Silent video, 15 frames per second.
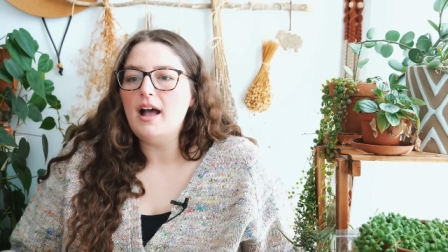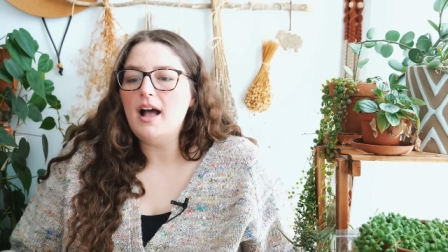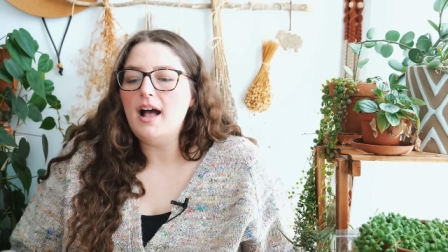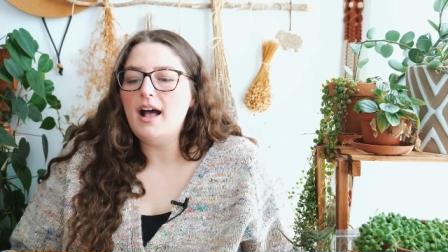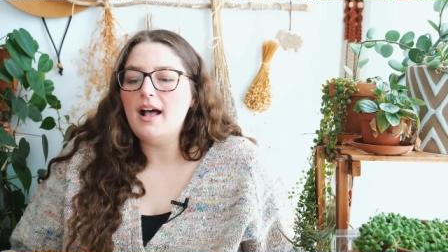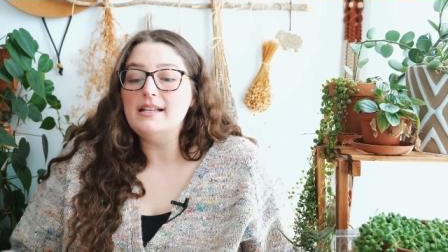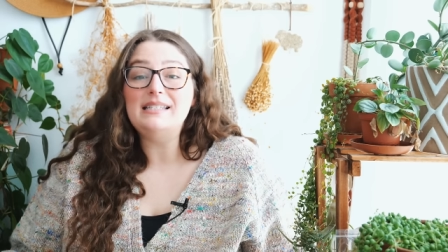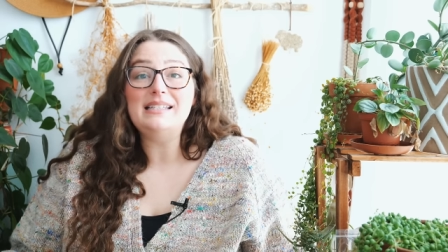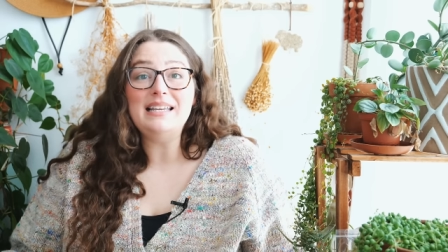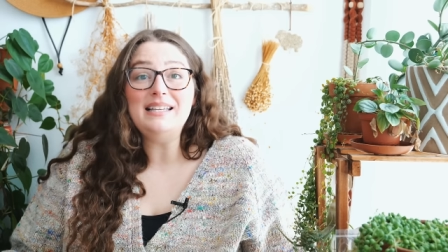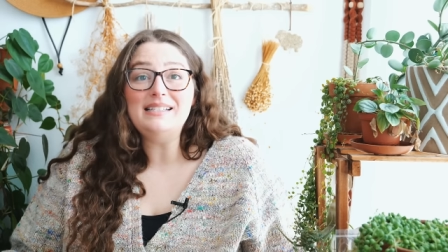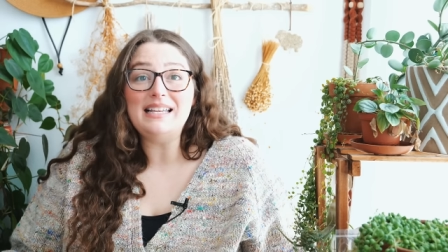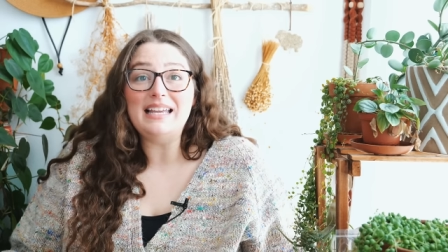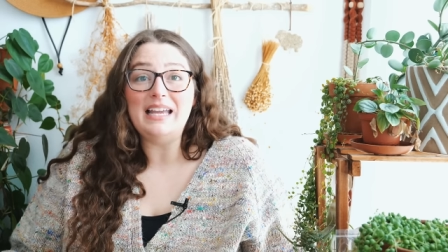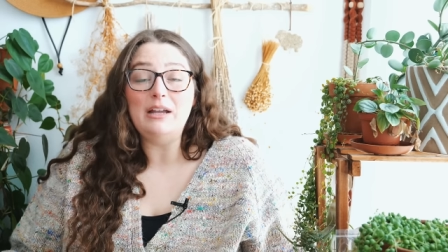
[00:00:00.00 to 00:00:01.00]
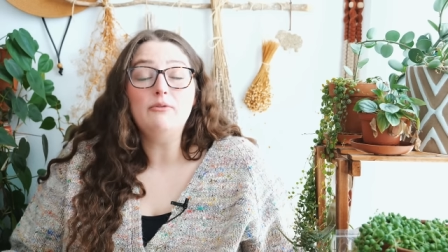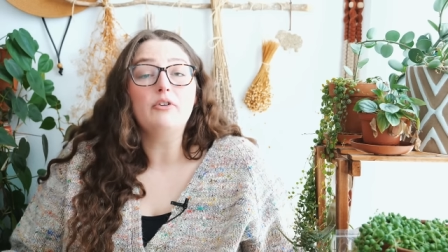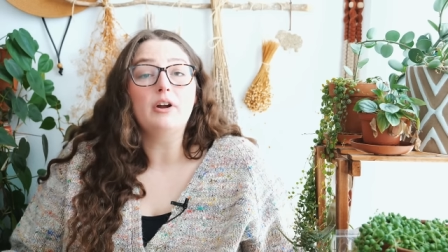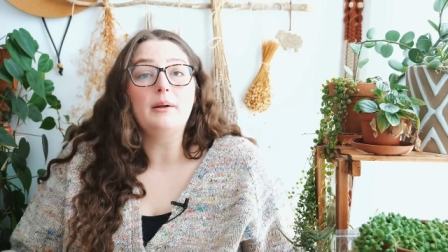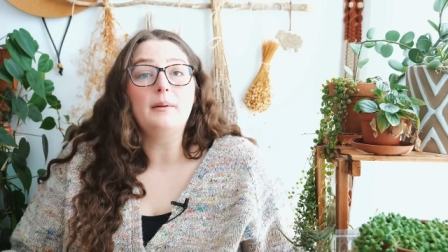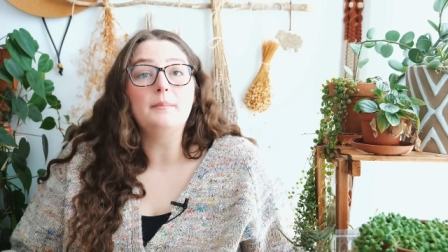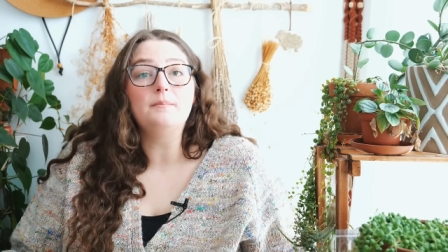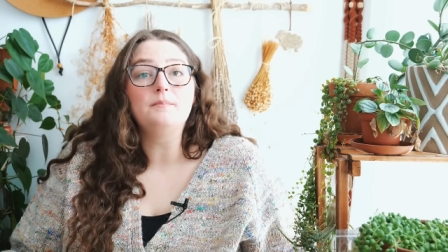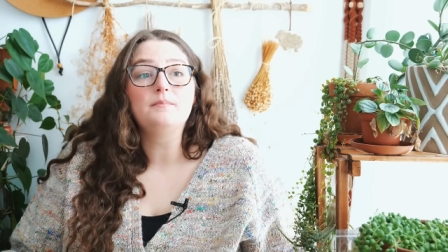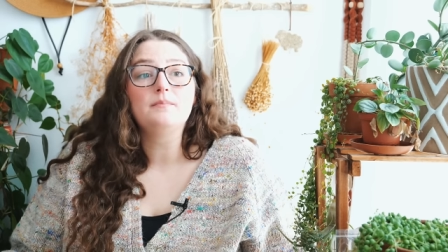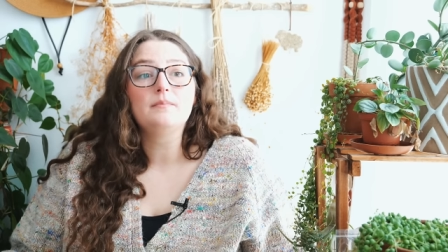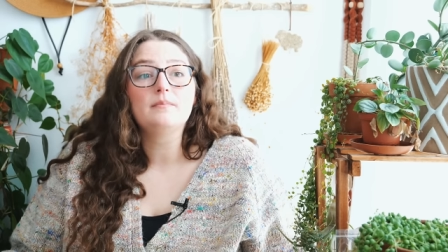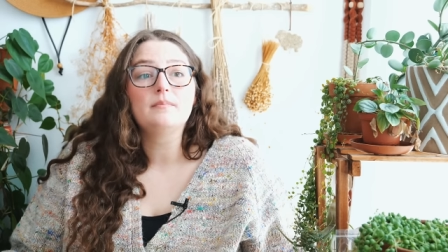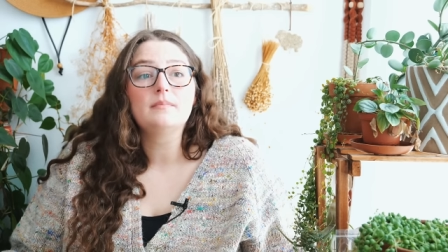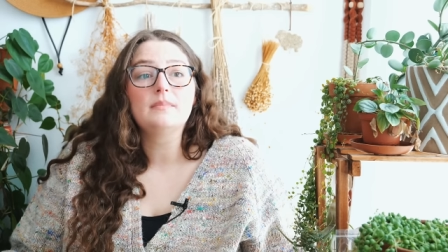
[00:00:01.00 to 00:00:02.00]
Cece from
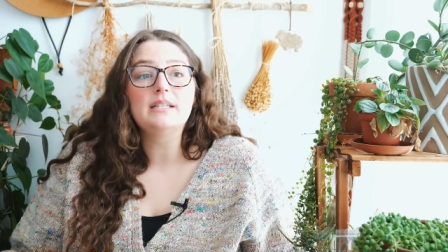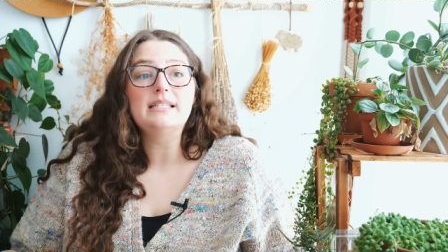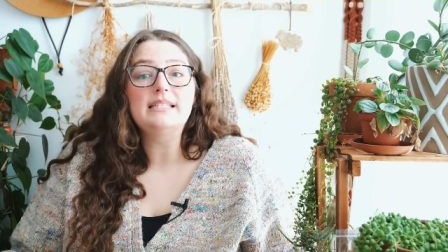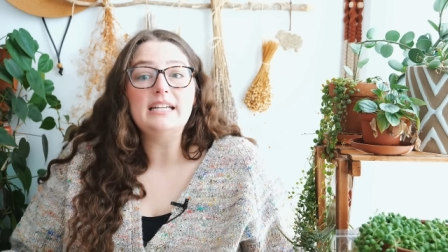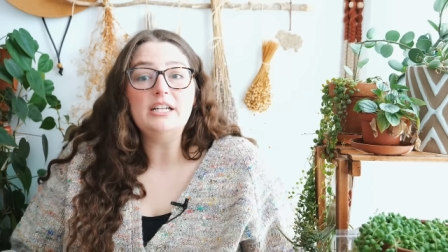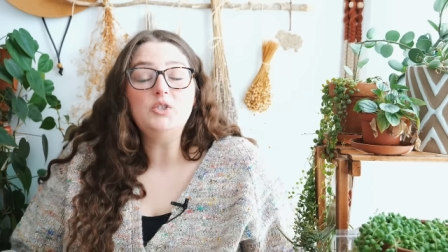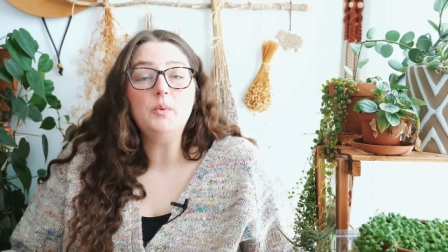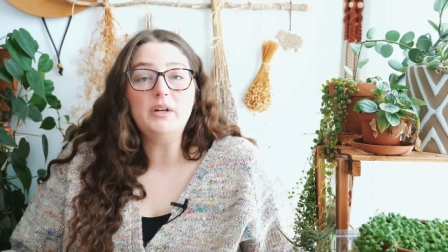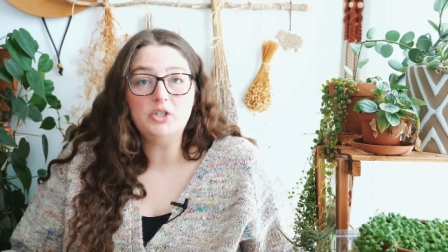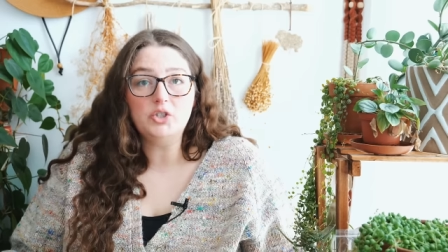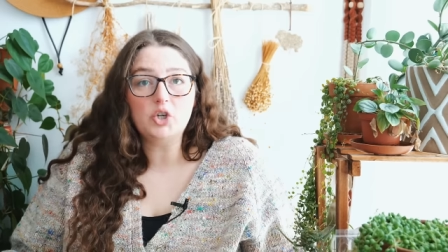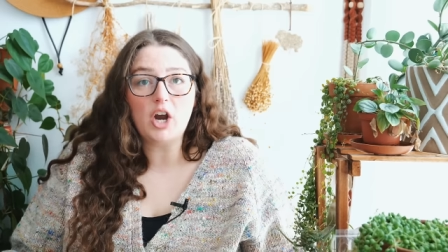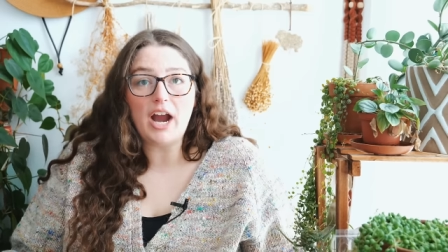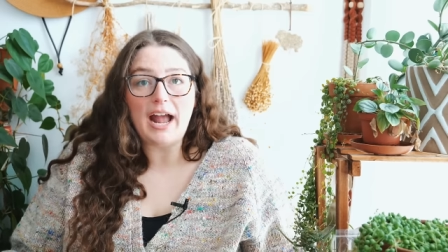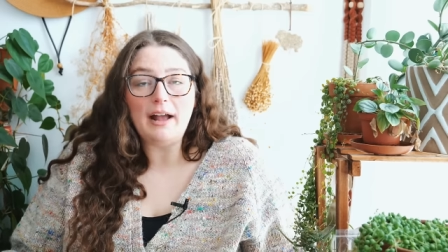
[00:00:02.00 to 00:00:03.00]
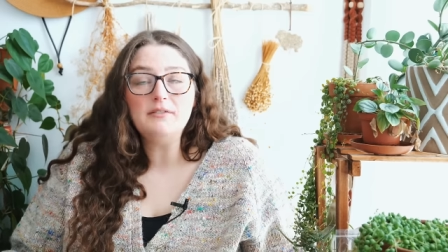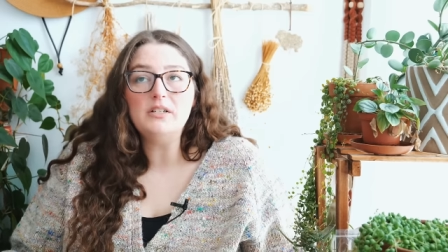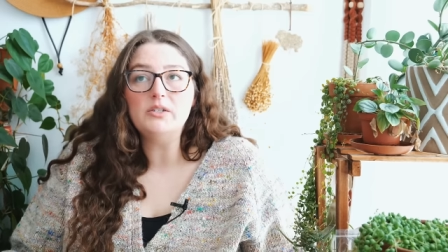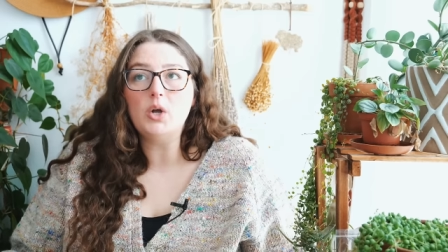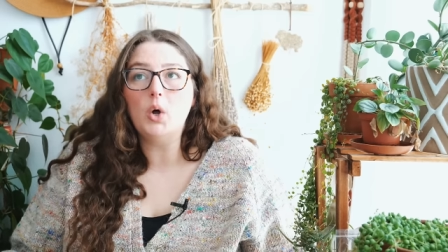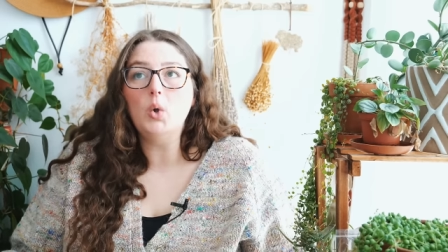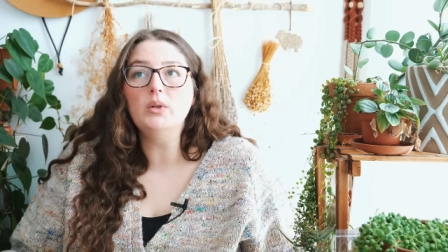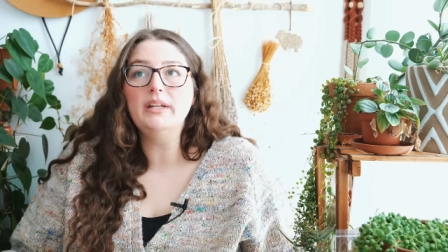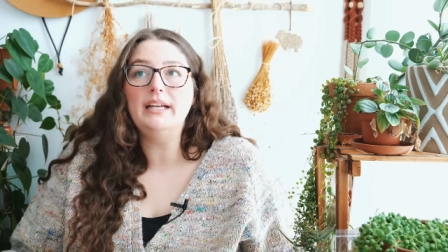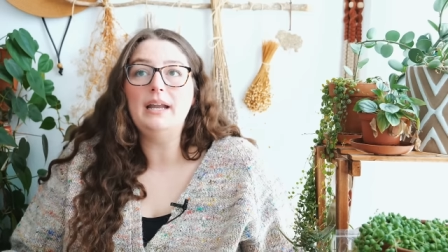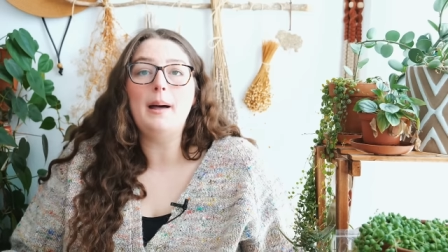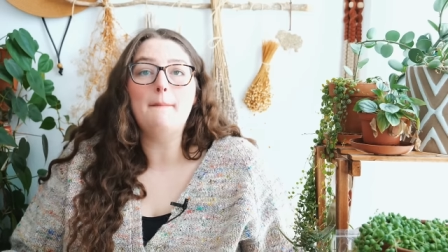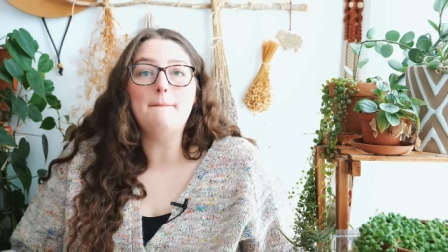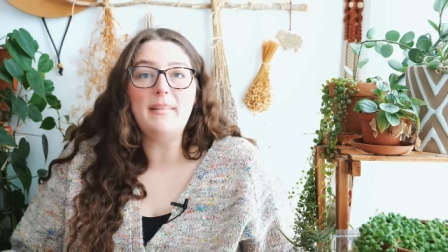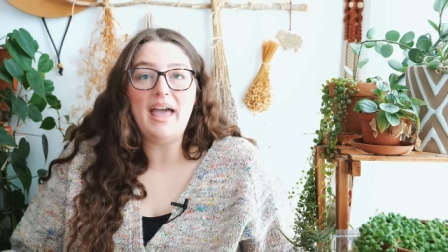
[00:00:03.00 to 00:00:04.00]
Stitch Witchcraft is holding
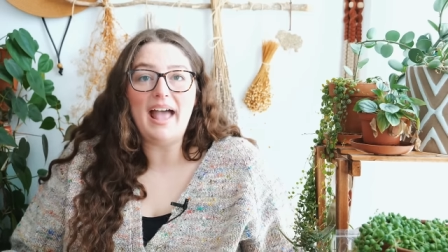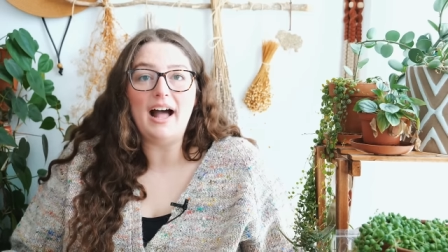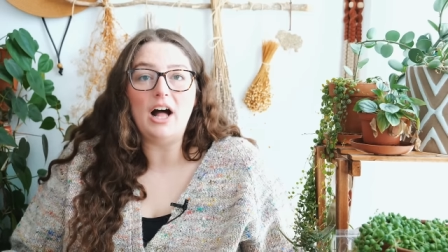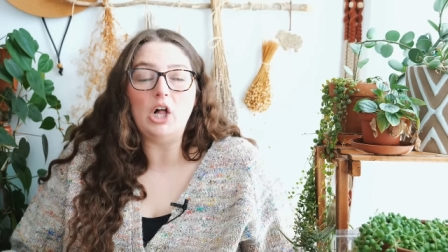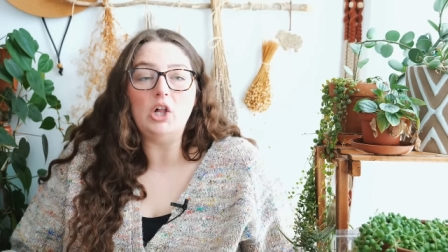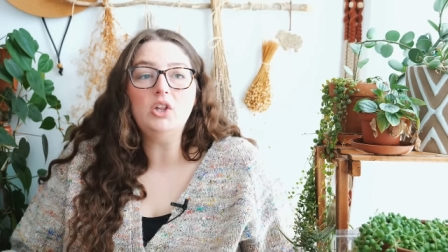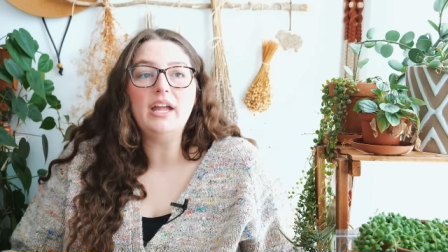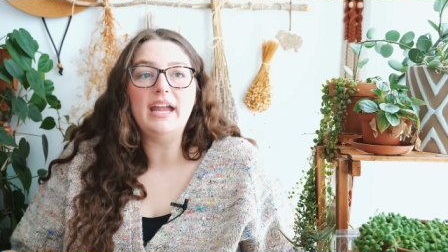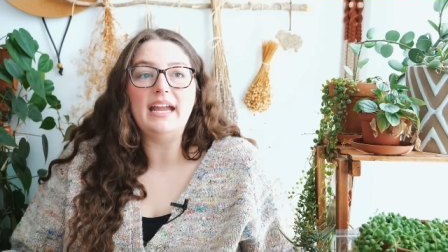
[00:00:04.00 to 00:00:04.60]
a Mao,